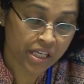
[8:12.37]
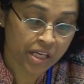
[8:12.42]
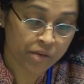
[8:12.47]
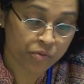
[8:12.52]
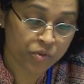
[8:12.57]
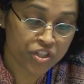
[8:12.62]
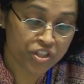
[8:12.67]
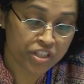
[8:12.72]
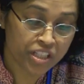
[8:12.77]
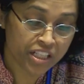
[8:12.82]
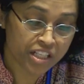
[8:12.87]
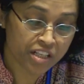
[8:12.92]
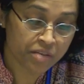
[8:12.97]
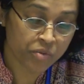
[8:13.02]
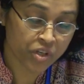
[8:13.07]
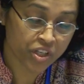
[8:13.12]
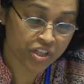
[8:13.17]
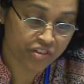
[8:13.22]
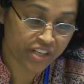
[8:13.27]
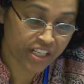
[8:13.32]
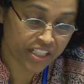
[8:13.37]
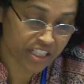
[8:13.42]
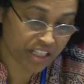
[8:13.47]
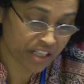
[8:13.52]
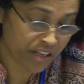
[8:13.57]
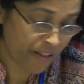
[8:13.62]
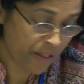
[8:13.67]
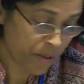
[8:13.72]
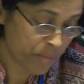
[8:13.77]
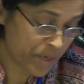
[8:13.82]
which needed
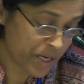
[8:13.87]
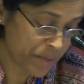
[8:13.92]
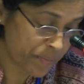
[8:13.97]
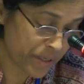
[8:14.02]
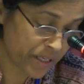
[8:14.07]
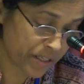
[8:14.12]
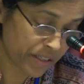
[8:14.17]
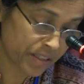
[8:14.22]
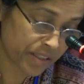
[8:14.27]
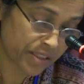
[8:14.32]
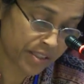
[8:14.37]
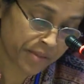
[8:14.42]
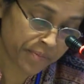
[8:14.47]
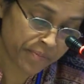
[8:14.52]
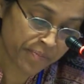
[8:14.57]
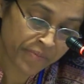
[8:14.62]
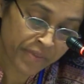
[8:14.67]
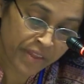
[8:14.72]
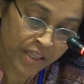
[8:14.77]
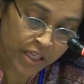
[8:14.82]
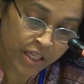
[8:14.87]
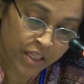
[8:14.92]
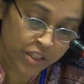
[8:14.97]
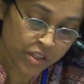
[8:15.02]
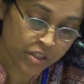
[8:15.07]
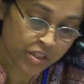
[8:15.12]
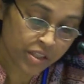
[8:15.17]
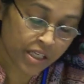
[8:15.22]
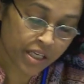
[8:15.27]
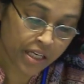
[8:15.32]
moderating by parents.
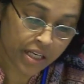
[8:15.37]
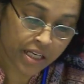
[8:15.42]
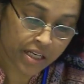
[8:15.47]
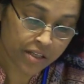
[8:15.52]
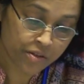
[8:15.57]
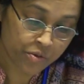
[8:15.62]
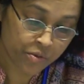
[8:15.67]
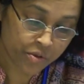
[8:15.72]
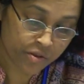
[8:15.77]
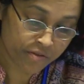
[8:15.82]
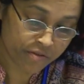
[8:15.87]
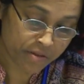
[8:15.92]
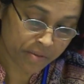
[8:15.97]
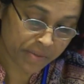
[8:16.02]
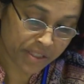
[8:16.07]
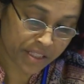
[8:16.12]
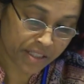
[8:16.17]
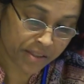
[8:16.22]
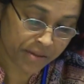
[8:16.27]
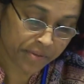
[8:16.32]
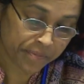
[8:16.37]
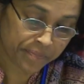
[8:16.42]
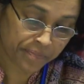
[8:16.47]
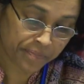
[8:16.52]
And I'll quote from that.